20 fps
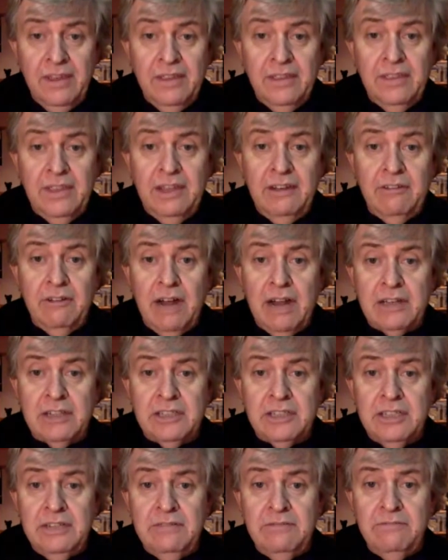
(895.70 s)
they're
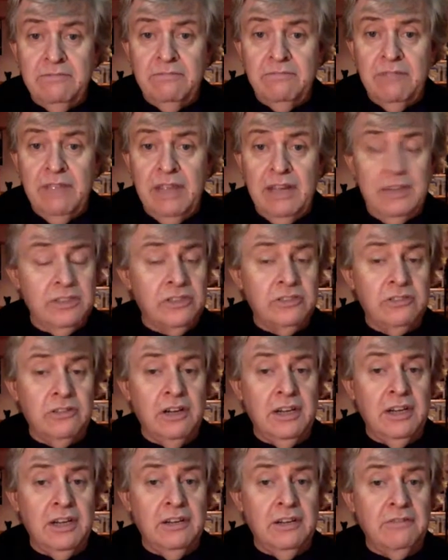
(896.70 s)
actually
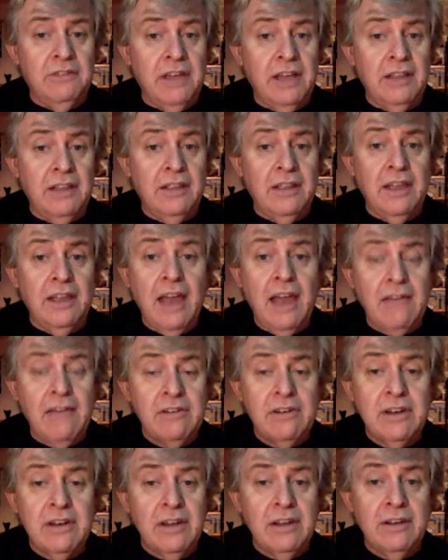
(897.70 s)
illustrating the fact they
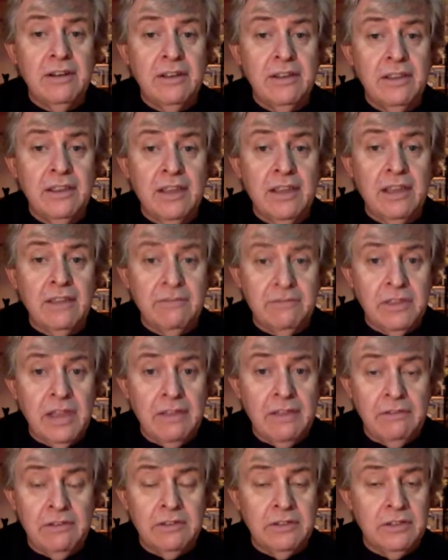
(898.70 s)
haven't
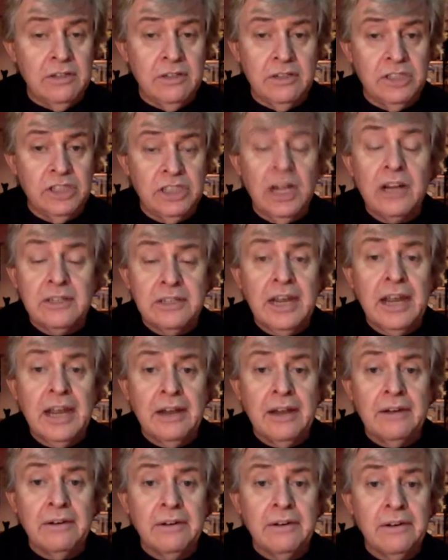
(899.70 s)
they've shut
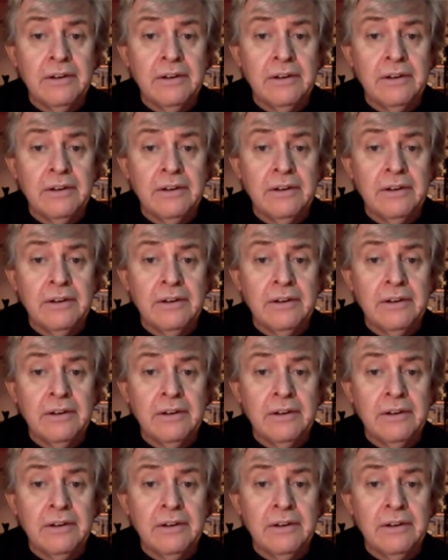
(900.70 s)
down.